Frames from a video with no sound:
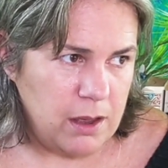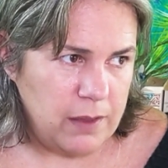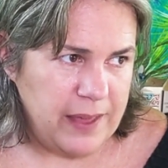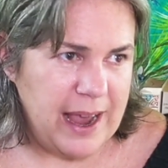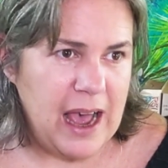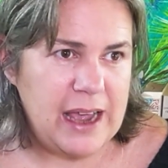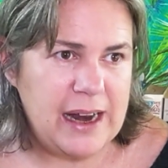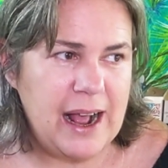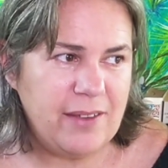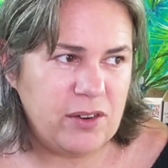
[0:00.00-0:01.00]

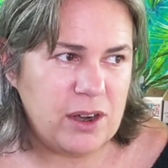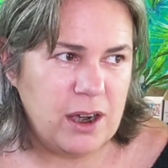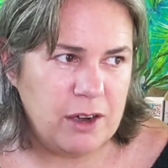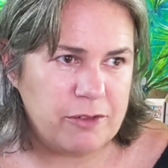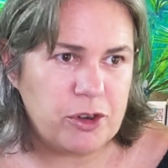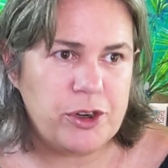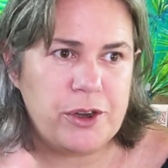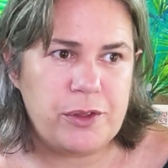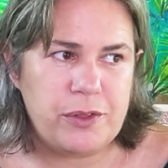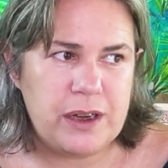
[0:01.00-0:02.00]
it hasn't
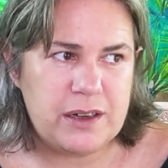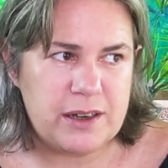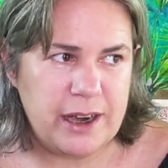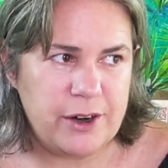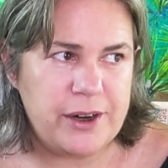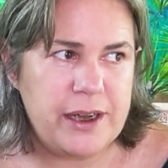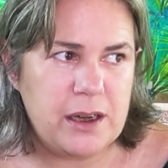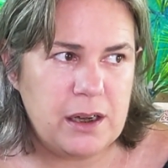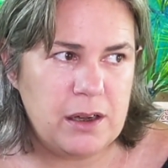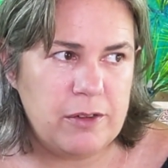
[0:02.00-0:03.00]
covered the
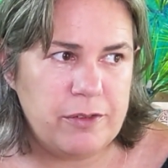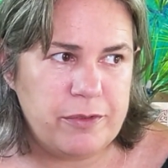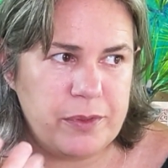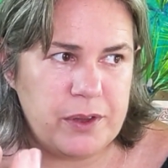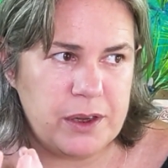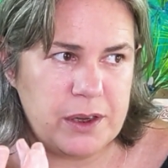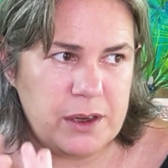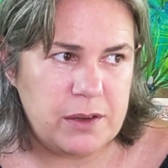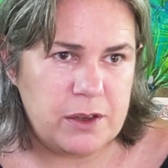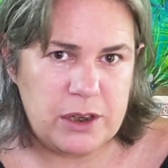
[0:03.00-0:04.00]
entirety of
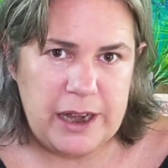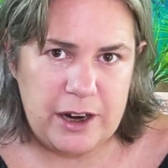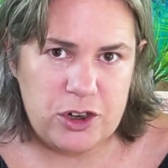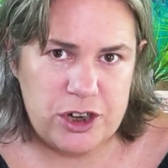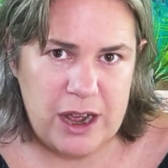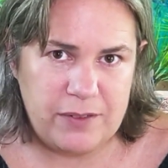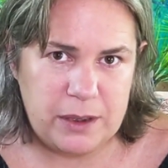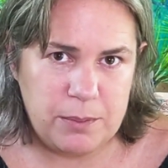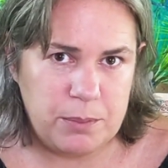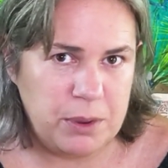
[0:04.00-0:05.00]
the hair shaft
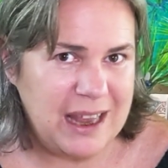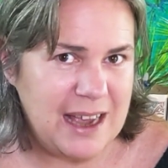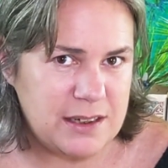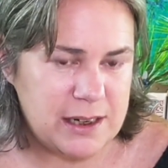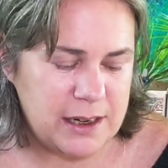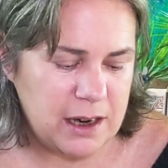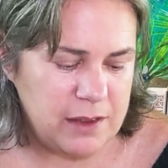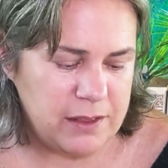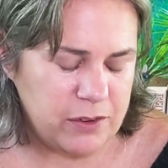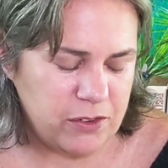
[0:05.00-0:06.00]
in plastic.
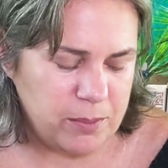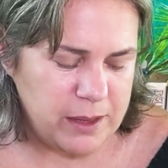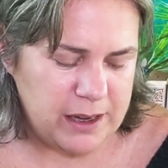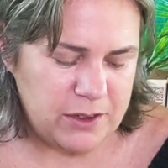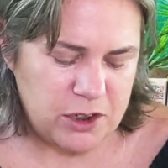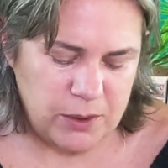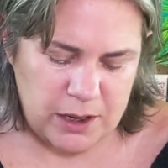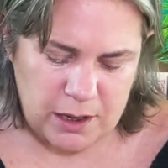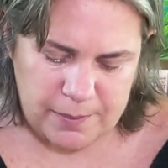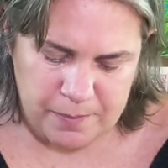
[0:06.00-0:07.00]
I think there's something else
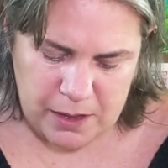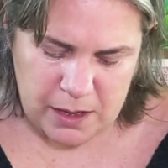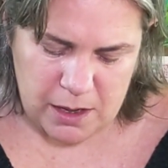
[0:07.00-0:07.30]
going on.